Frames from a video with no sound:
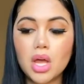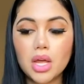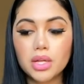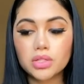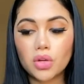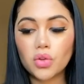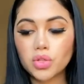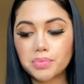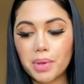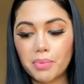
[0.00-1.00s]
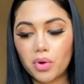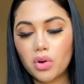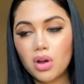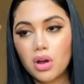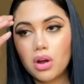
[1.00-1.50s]
So those people
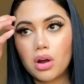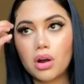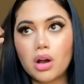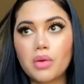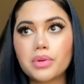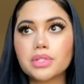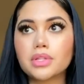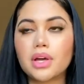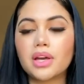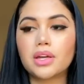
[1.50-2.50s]
are always like,